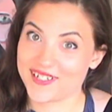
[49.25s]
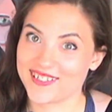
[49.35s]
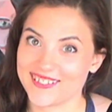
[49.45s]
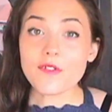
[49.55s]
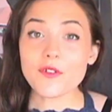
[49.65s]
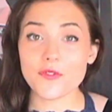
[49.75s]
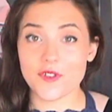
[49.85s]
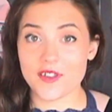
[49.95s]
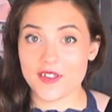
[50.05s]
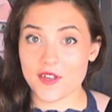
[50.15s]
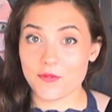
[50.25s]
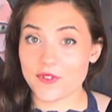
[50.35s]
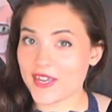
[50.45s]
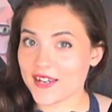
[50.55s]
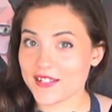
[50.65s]
So if you're thinking
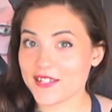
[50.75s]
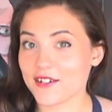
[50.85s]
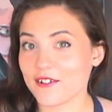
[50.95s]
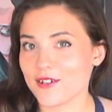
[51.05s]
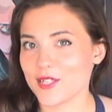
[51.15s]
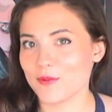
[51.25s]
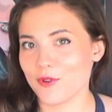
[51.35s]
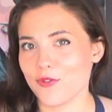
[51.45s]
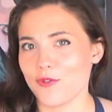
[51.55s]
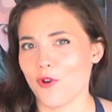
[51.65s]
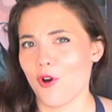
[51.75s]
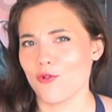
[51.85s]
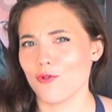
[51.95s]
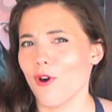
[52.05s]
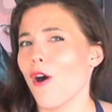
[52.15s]
of getting serious with your
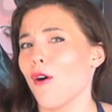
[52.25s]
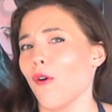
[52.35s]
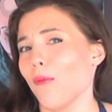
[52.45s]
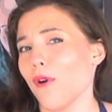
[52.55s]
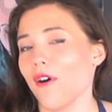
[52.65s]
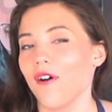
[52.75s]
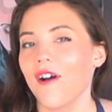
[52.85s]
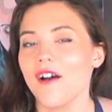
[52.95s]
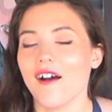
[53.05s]
uomo,